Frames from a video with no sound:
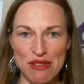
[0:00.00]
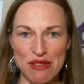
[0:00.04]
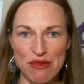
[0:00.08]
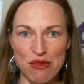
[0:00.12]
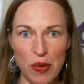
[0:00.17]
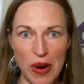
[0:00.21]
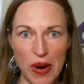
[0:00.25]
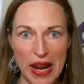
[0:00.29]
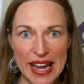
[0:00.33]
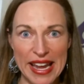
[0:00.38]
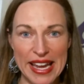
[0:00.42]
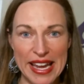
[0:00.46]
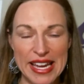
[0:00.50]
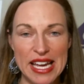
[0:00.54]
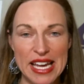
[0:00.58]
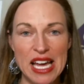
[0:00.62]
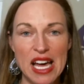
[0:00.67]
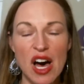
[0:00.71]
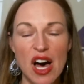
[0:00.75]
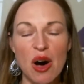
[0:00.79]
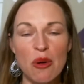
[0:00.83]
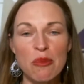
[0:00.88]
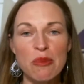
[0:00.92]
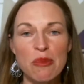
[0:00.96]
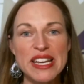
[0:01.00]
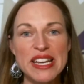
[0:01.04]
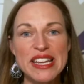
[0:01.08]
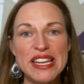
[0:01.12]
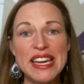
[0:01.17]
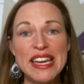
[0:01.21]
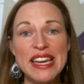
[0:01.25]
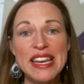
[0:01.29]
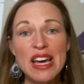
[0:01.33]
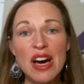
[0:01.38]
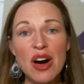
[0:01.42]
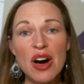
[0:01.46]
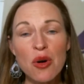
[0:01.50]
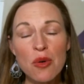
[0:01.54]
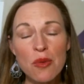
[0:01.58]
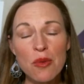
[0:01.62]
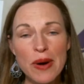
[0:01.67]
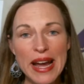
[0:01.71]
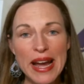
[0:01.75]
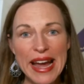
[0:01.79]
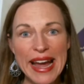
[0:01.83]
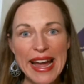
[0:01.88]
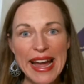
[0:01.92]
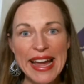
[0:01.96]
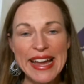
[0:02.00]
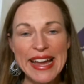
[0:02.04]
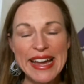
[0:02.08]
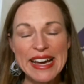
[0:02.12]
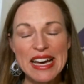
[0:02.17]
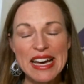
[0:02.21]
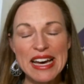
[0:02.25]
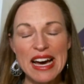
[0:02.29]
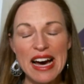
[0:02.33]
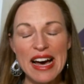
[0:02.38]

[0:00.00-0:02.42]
way, but in a way